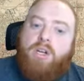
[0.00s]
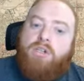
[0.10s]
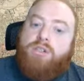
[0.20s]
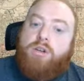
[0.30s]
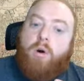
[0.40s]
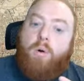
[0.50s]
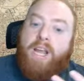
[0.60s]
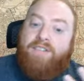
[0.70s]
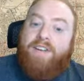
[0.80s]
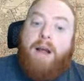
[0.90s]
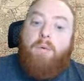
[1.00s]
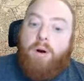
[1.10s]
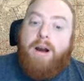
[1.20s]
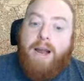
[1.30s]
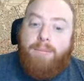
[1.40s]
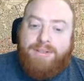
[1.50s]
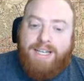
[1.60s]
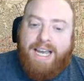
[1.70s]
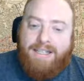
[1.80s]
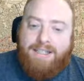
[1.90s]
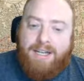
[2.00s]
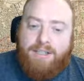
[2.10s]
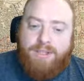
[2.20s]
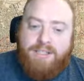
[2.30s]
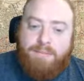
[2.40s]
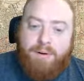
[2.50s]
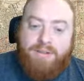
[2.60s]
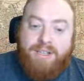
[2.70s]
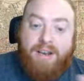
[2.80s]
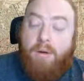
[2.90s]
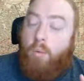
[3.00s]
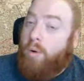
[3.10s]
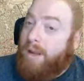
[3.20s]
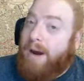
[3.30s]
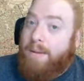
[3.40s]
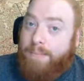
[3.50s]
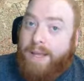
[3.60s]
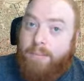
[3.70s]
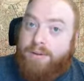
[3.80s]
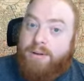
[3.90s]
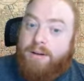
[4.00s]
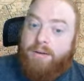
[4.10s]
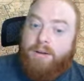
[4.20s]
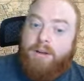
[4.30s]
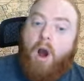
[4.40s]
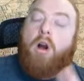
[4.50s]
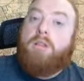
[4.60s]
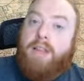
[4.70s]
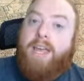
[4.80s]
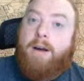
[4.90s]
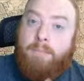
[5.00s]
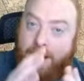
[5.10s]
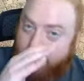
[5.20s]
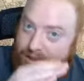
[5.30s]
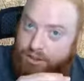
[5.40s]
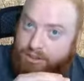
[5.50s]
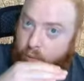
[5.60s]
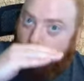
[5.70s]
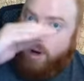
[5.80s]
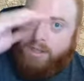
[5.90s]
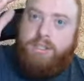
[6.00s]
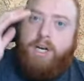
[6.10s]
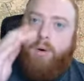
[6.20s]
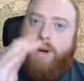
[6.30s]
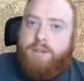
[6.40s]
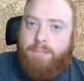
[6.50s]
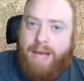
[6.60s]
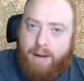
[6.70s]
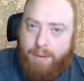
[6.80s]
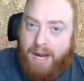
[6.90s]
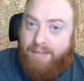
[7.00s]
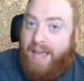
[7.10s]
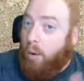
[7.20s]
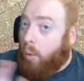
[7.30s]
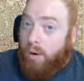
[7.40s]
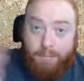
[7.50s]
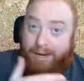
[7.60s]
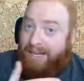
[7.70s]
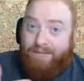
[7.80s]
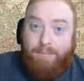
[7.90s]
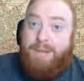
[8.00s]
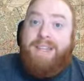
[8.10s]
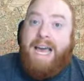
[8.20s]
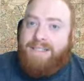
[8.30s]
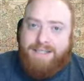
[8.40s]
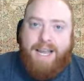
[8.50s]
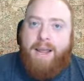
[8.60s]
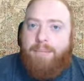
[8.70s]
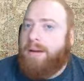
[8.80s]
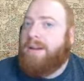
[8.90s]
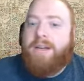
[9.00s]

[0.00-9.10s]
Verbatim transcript: so if i were able to get in touch with this person we might be able to our link might be just one generation back behind that or it might even be that same